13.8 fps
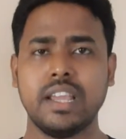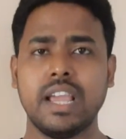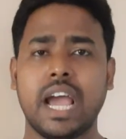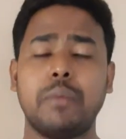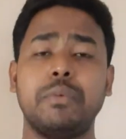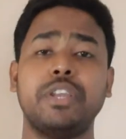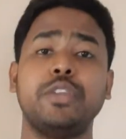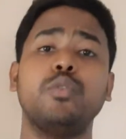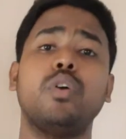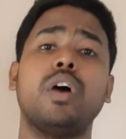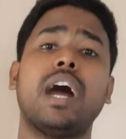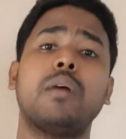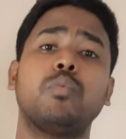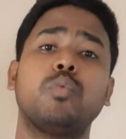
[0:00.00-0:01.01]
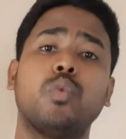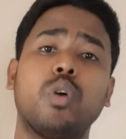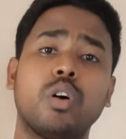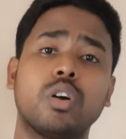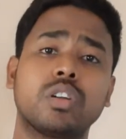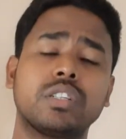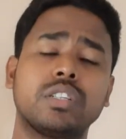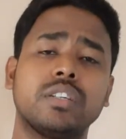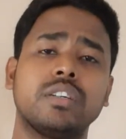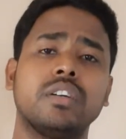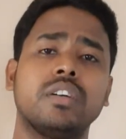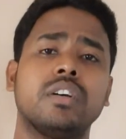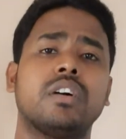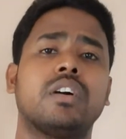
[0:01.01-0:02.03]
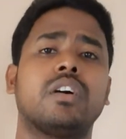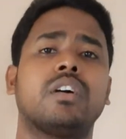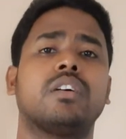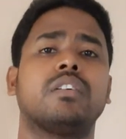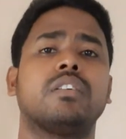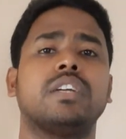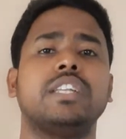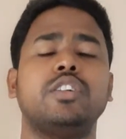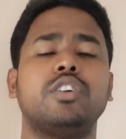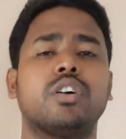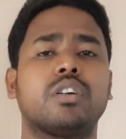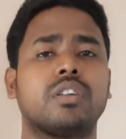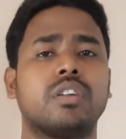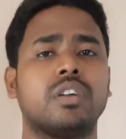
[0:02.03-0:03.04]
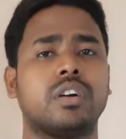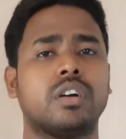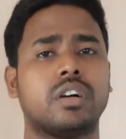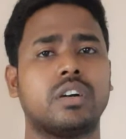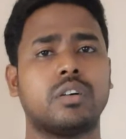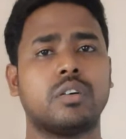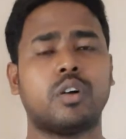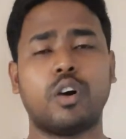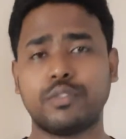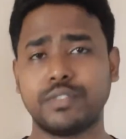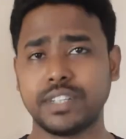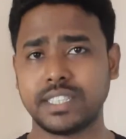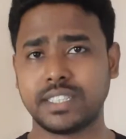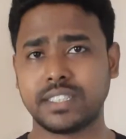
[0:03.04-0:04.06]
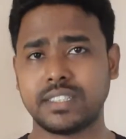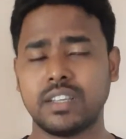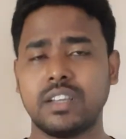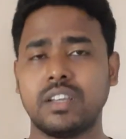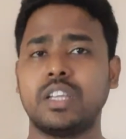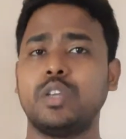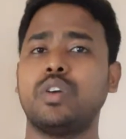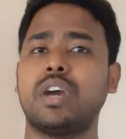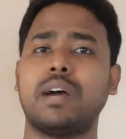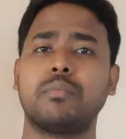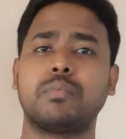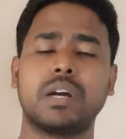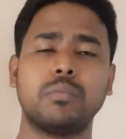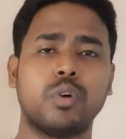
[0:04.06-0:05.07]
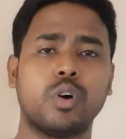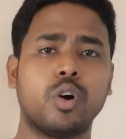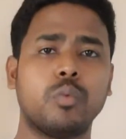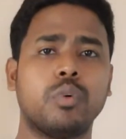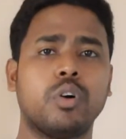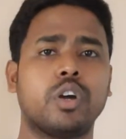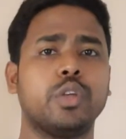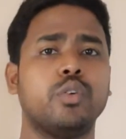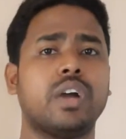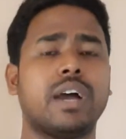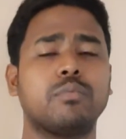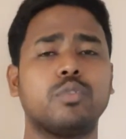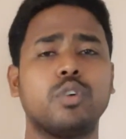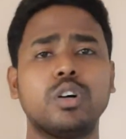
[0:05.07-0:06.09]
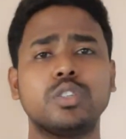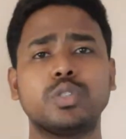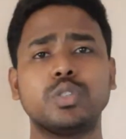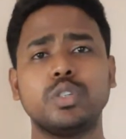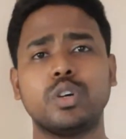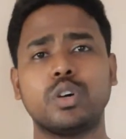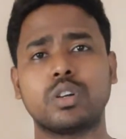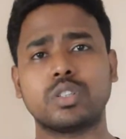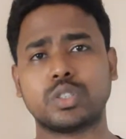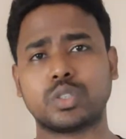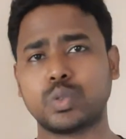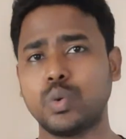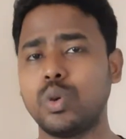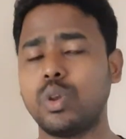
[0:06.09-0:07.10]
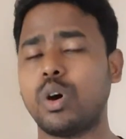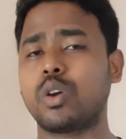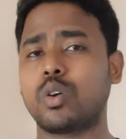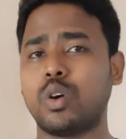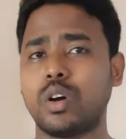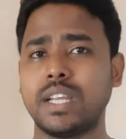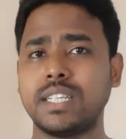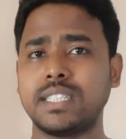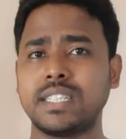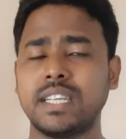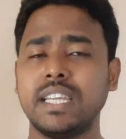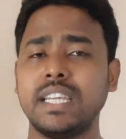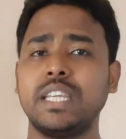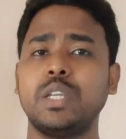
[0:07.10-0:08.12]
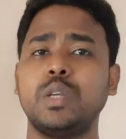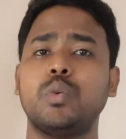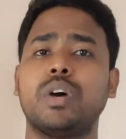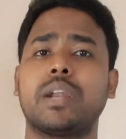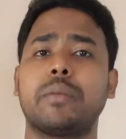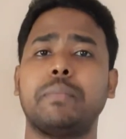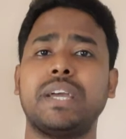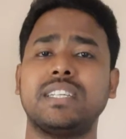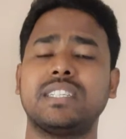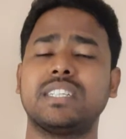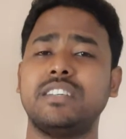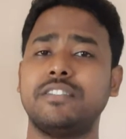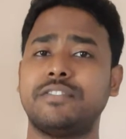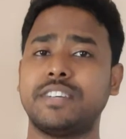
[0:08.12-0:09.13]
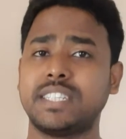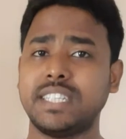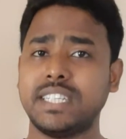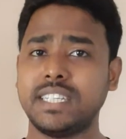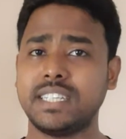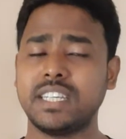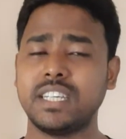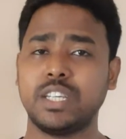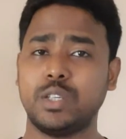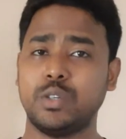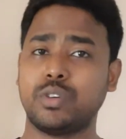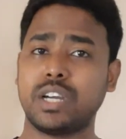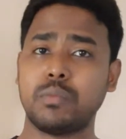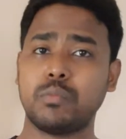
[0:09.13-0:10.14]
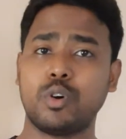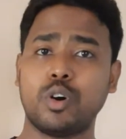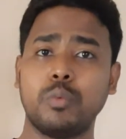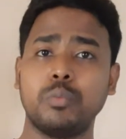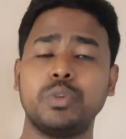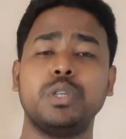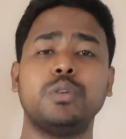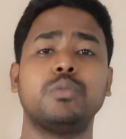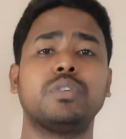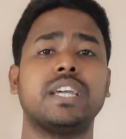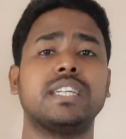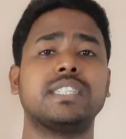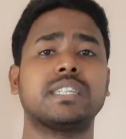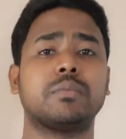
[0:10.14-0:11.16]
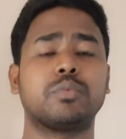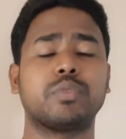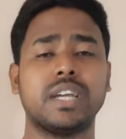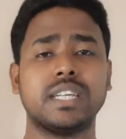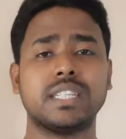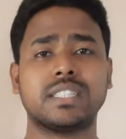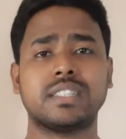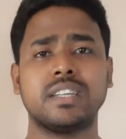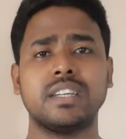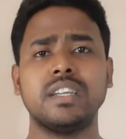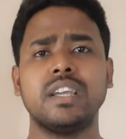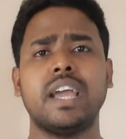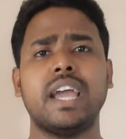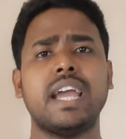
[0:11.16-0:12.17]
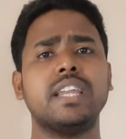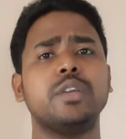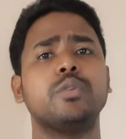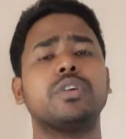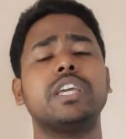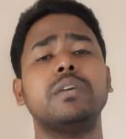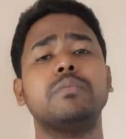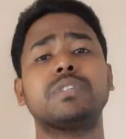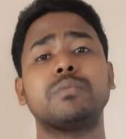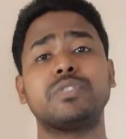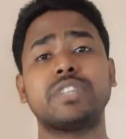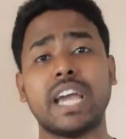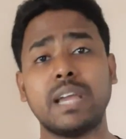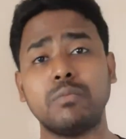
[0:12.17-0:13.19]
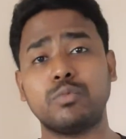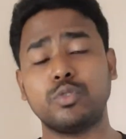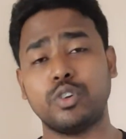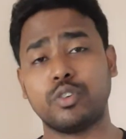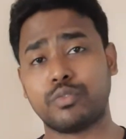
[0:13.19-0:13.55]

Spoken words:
I mean, you have worked in your office, you have come home, or you have gone to your school or college, you are mentally fatigued, you come home, you take some rest, and you give some time to your